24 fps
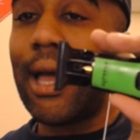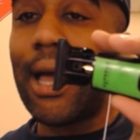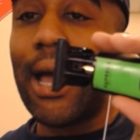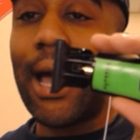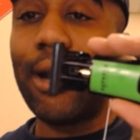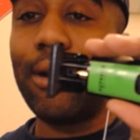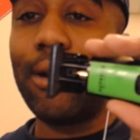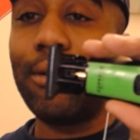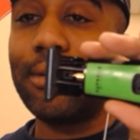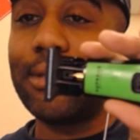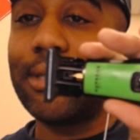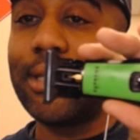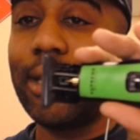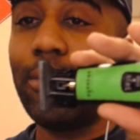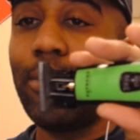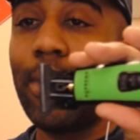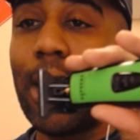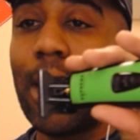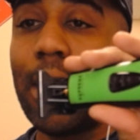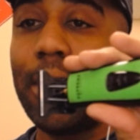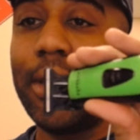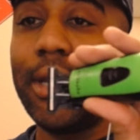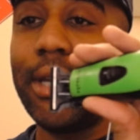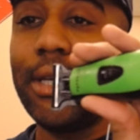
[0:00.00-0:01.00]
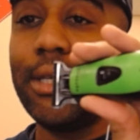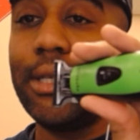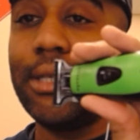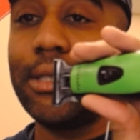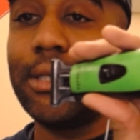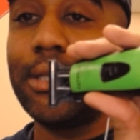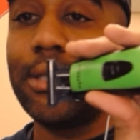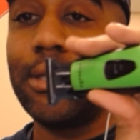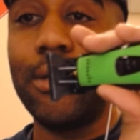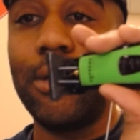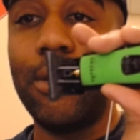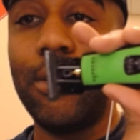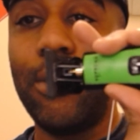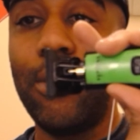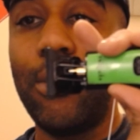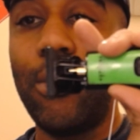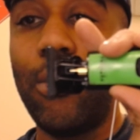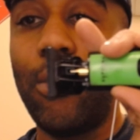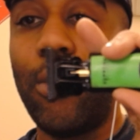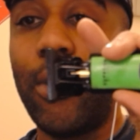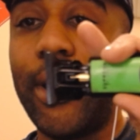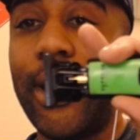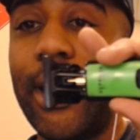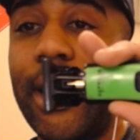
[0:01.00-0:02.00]
I don't see why these
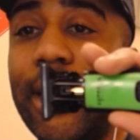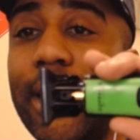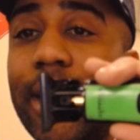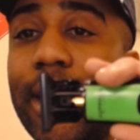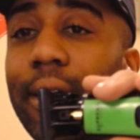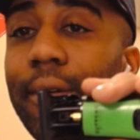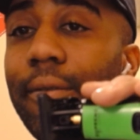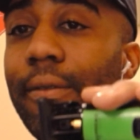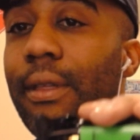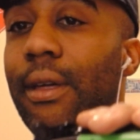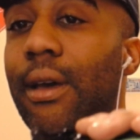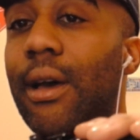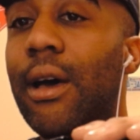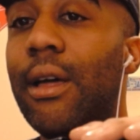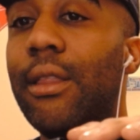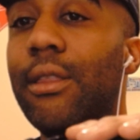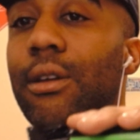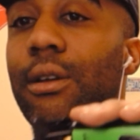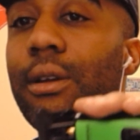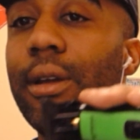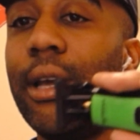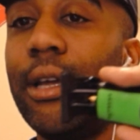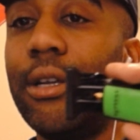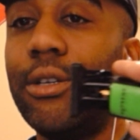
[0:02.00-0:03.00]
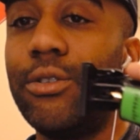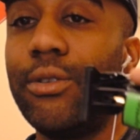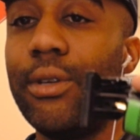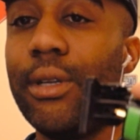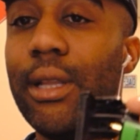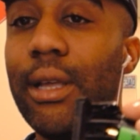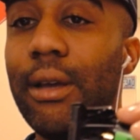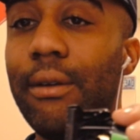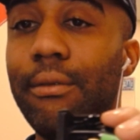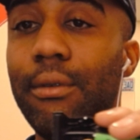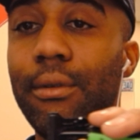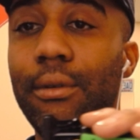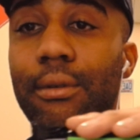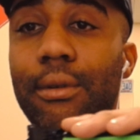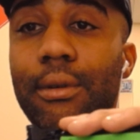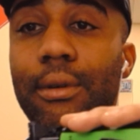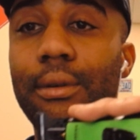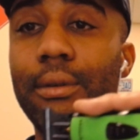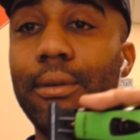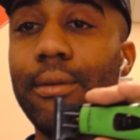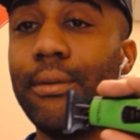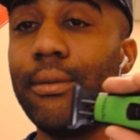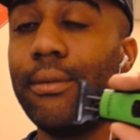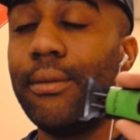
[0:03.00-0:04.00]
or any of the other entry level
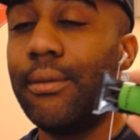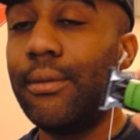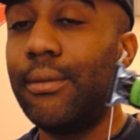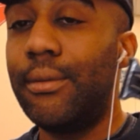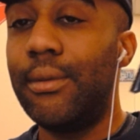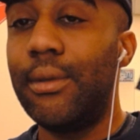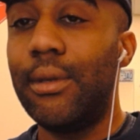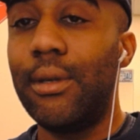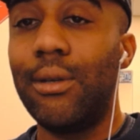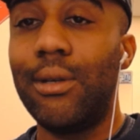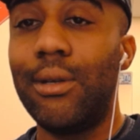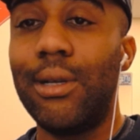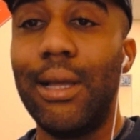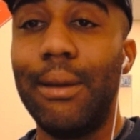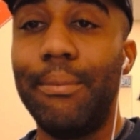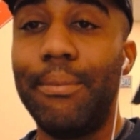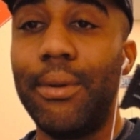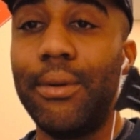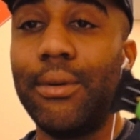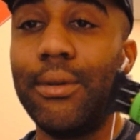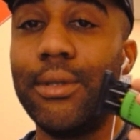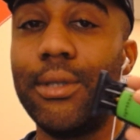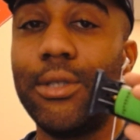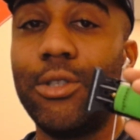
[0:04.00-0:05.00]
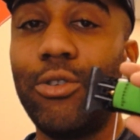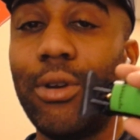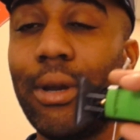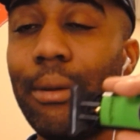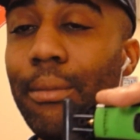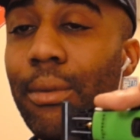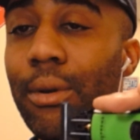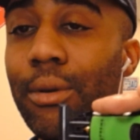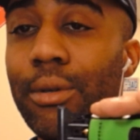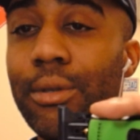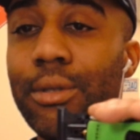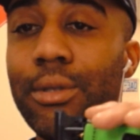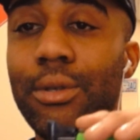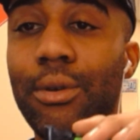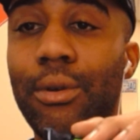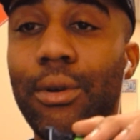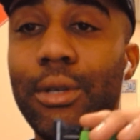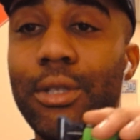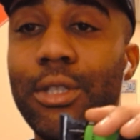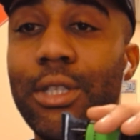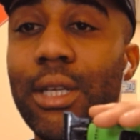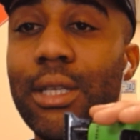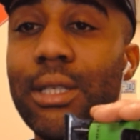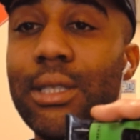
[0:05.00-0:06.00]
clippers, trimmers,
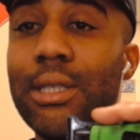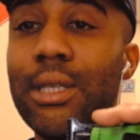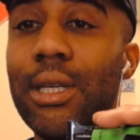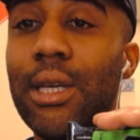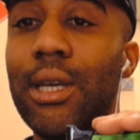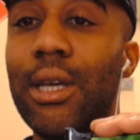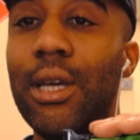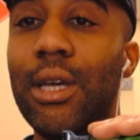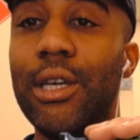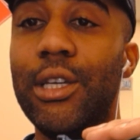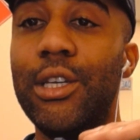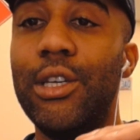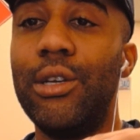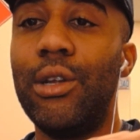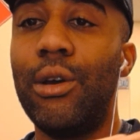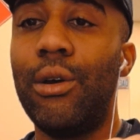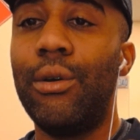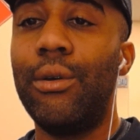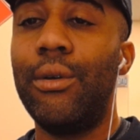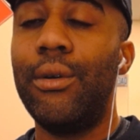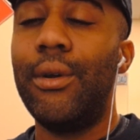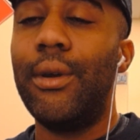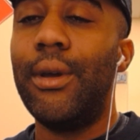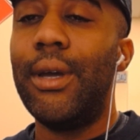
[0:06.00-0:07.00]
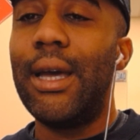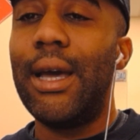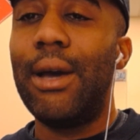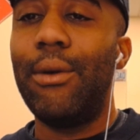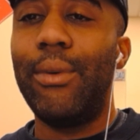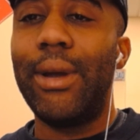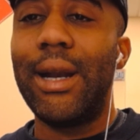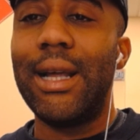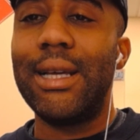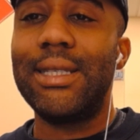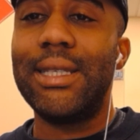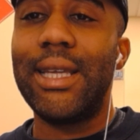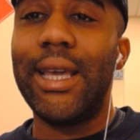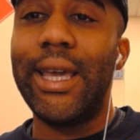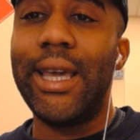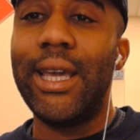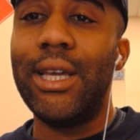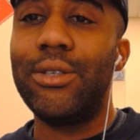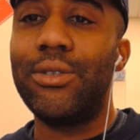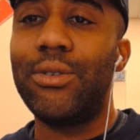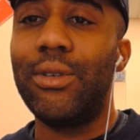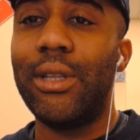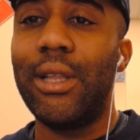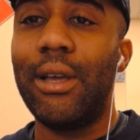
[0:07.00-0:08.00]
or just, you know, when I say
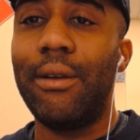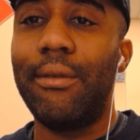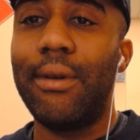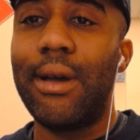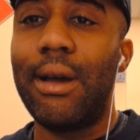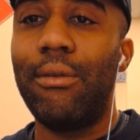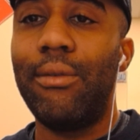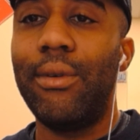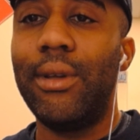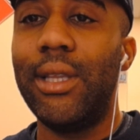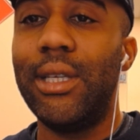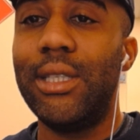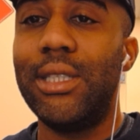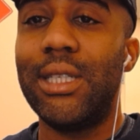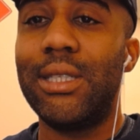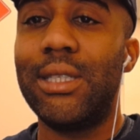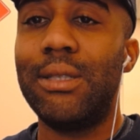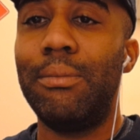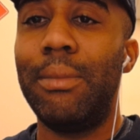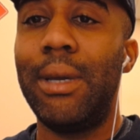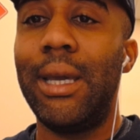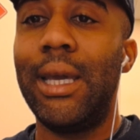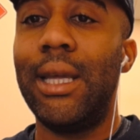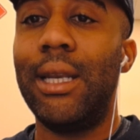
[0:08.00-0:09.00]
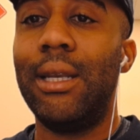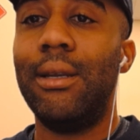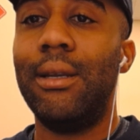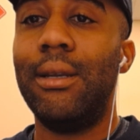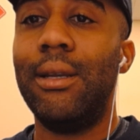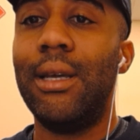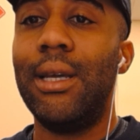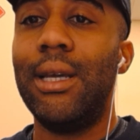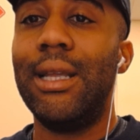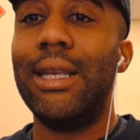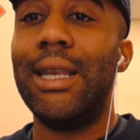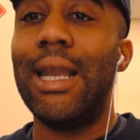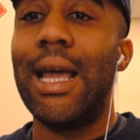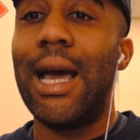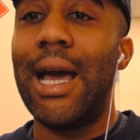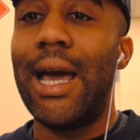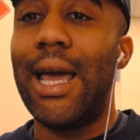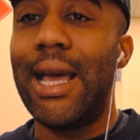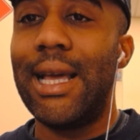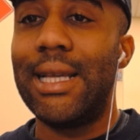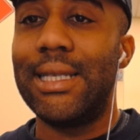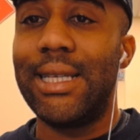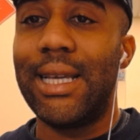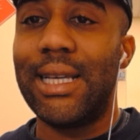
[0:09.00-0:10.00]
entry level, I really just mean
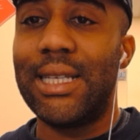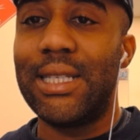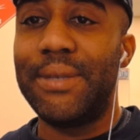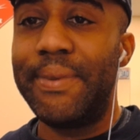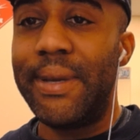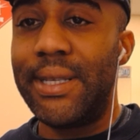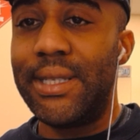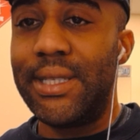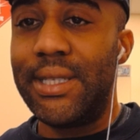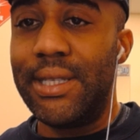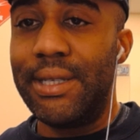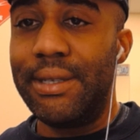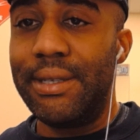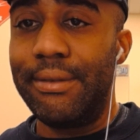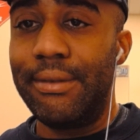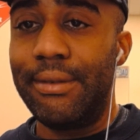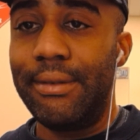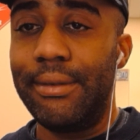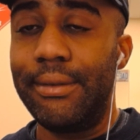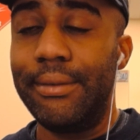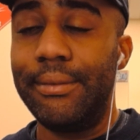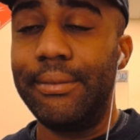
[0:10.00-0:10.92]
not as expensive.